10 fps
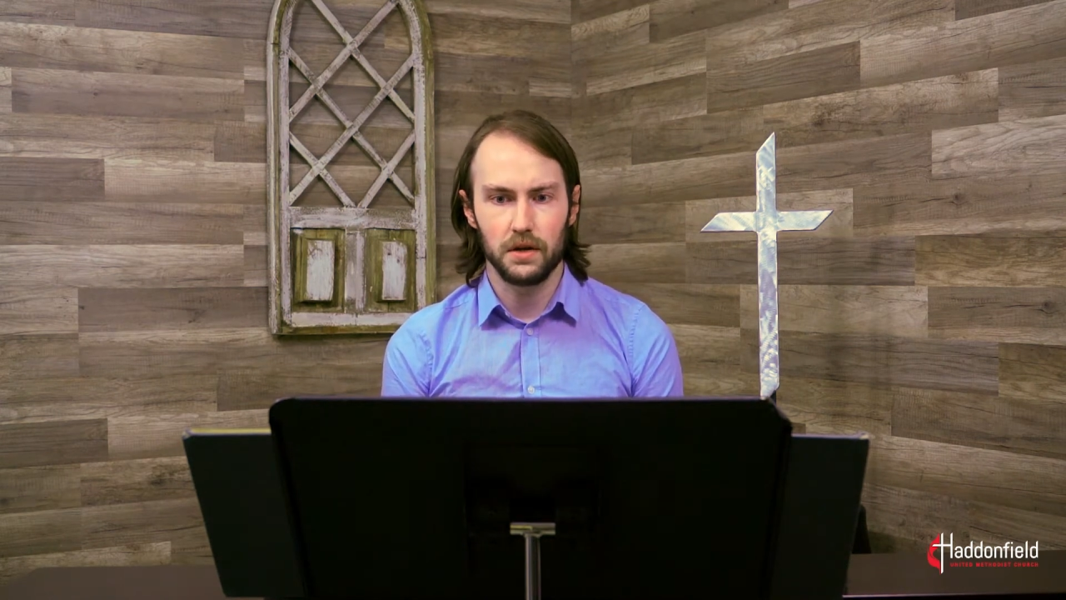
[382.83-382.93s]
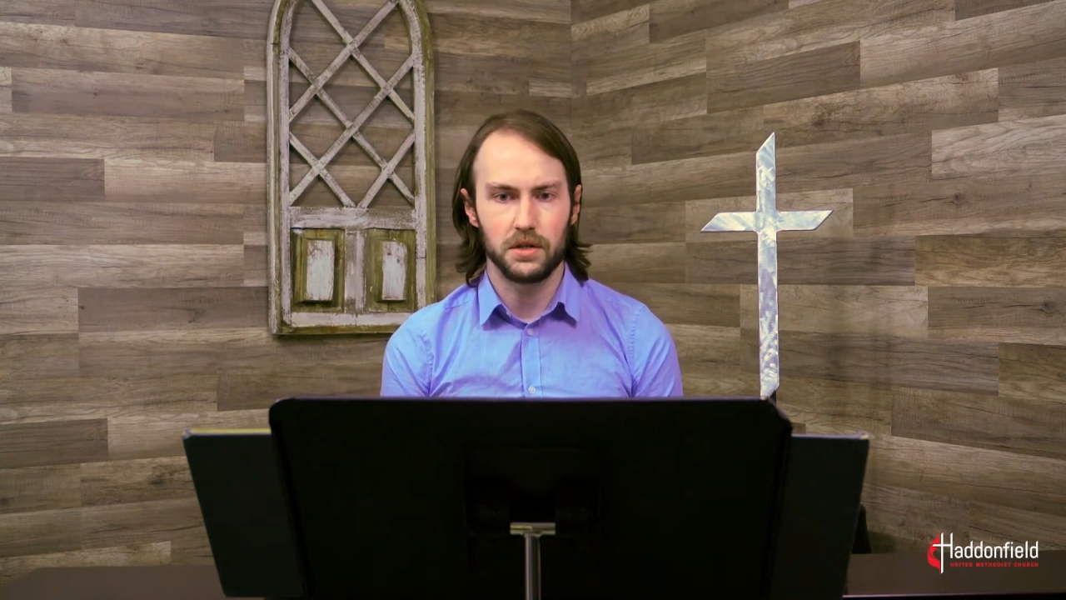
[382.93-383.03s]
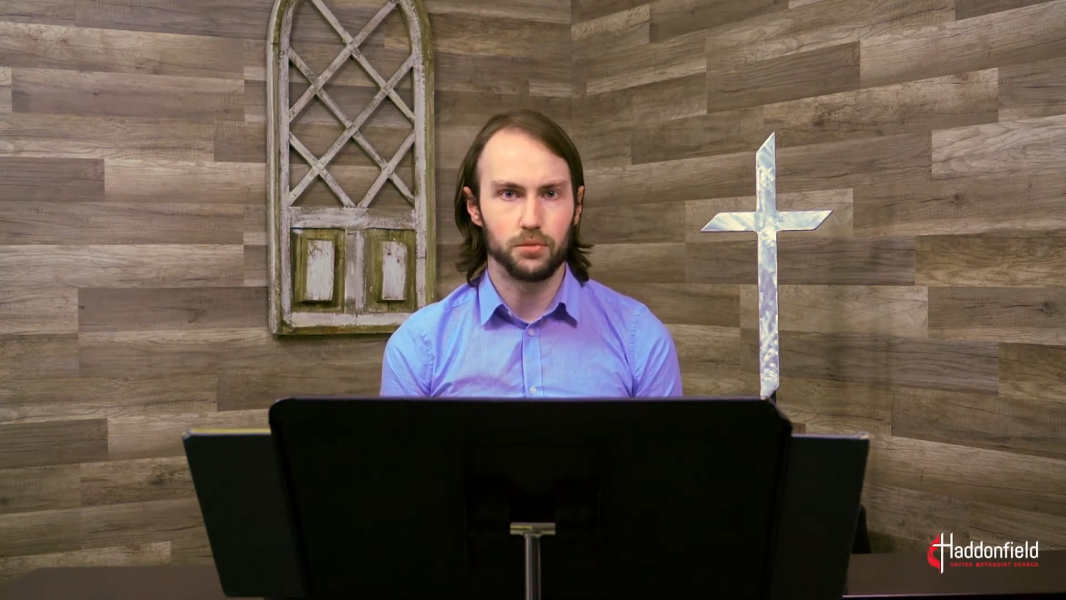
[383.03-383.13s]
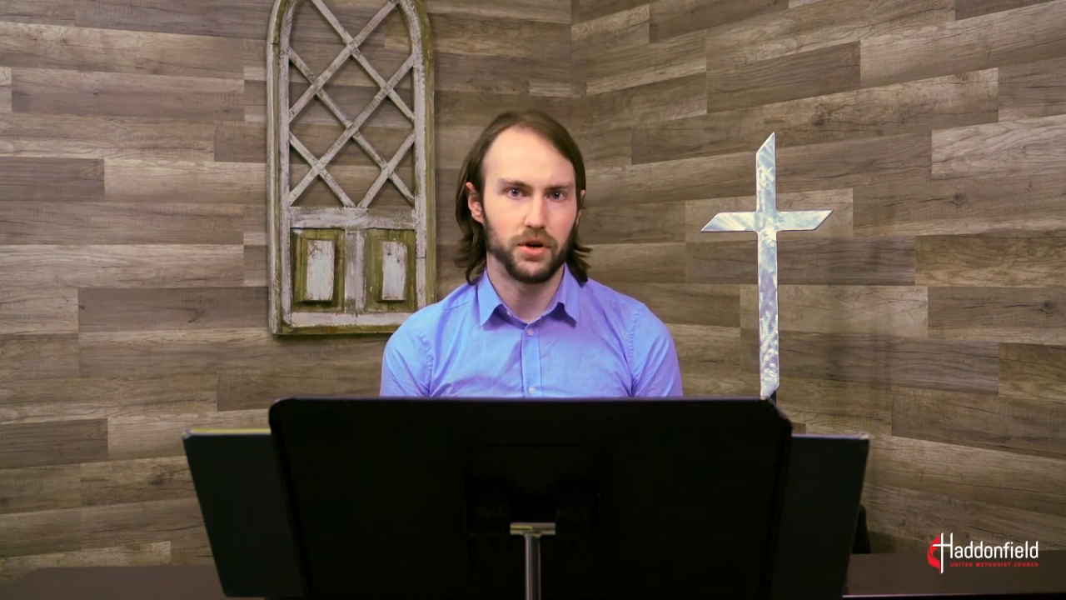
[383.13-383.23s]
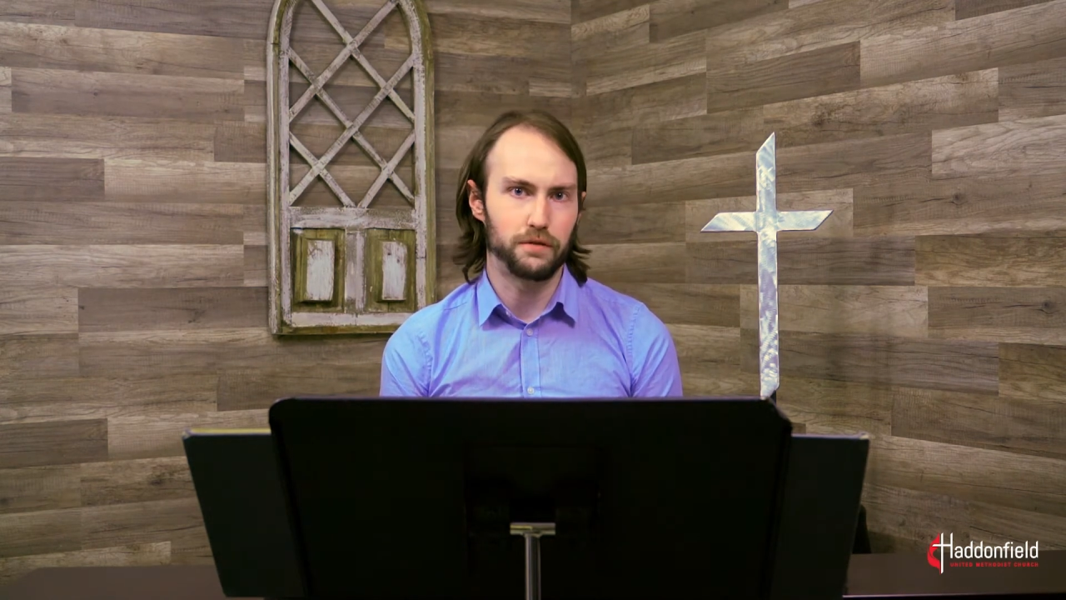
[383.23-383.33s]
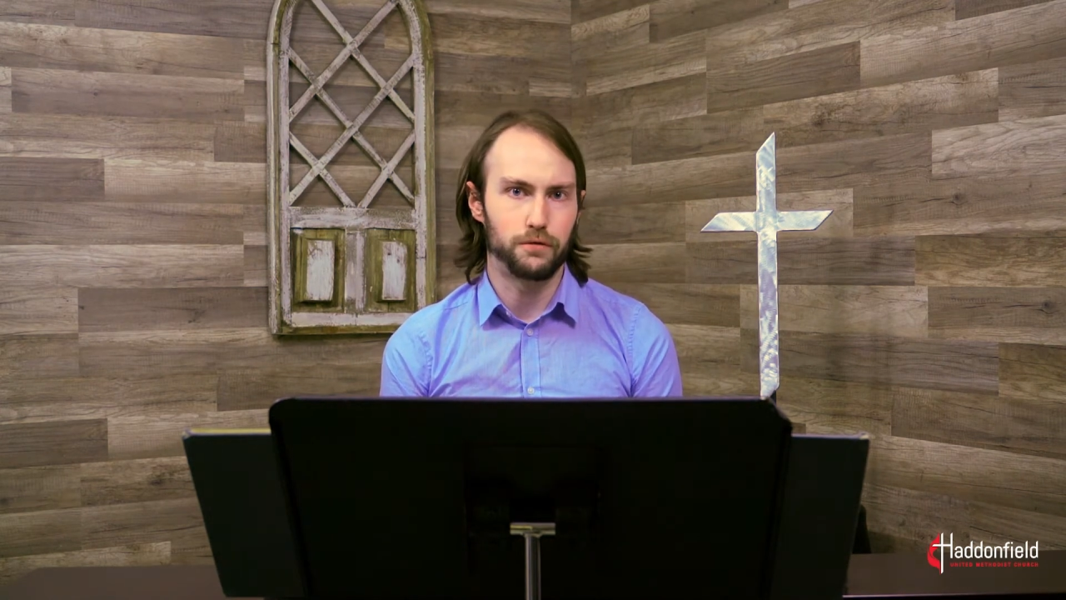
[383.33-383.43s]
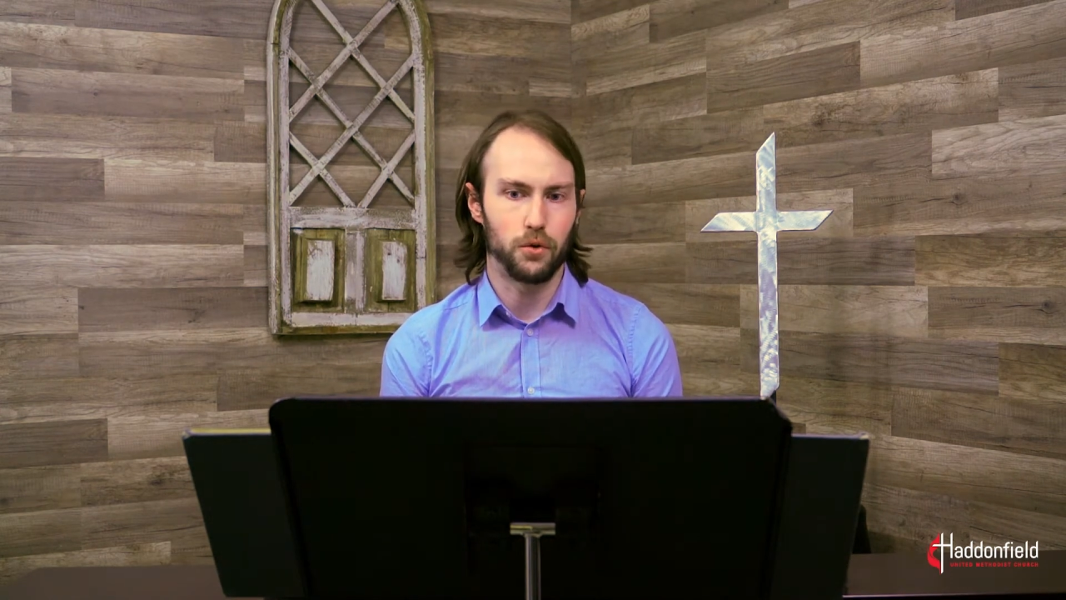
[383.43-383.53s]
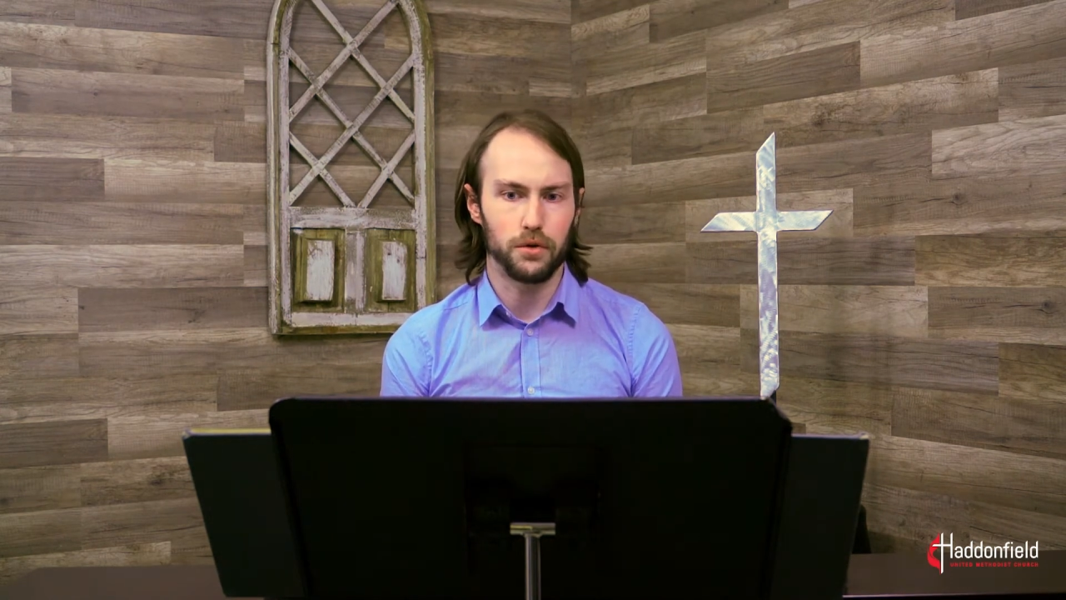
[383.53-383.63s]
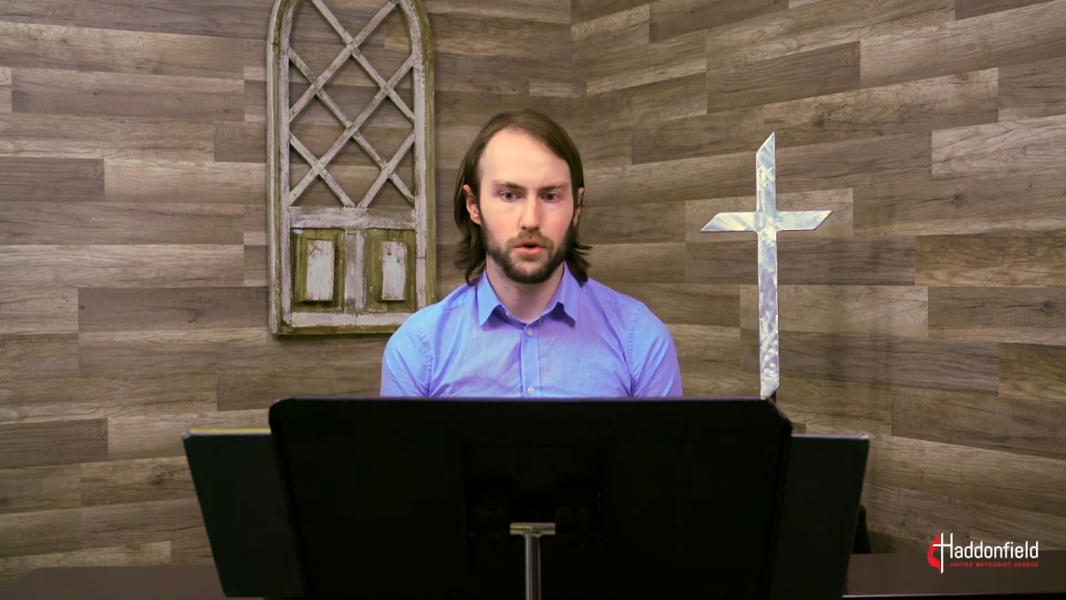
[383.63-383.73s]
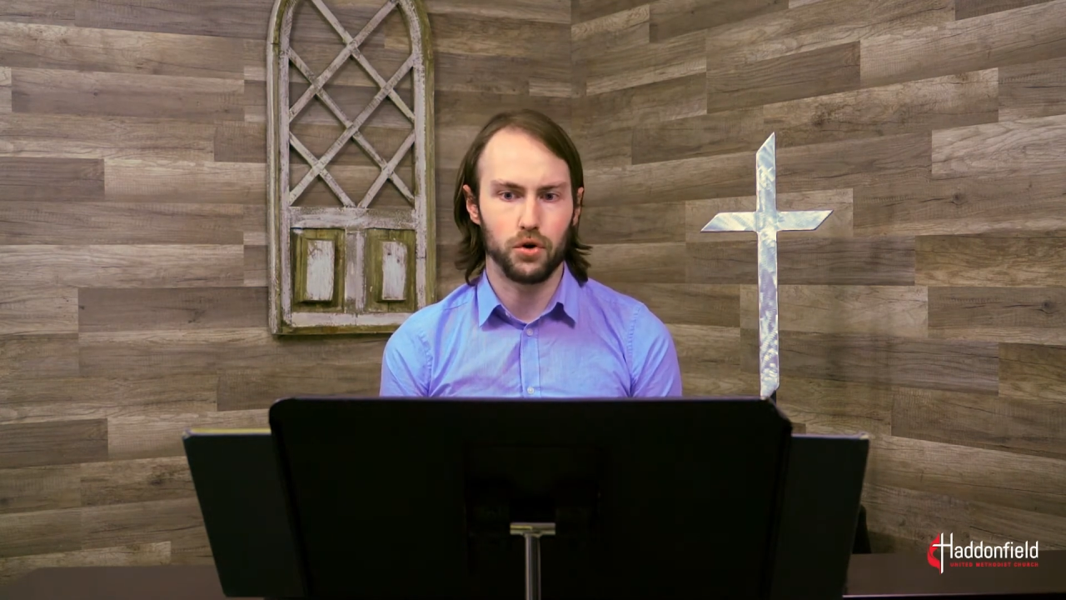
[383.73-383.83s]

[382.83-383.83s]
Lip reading: to bring forth